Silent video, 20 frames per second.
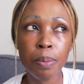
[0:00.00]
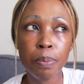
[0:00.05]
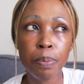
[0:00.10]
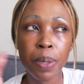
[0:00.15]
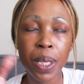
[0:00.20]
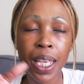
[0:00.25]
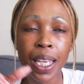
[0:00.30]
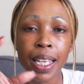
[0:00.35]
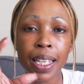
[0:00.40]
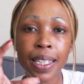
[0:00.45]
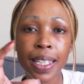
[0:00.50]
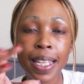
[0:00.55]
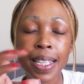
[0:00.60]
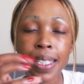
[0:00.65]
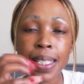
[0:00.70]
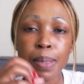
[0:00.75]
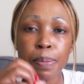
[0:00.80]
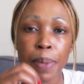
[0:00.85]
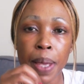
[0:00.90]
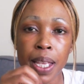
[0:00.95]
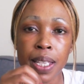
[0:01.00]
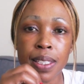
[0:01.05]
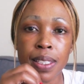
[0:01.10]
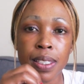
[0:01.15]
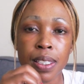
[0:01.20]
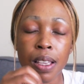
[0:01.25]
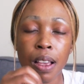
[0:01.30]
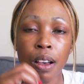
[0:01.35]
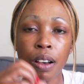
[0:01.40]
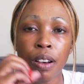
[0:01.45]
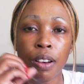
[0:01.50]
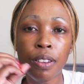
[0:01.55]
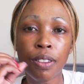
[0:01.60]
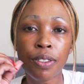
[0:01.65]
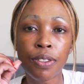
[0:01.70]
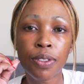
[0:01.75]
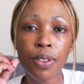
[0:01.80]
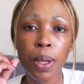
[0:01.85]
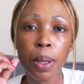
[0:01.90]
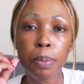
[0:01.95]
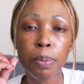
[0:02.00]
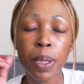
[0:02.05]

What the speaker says: being in that space of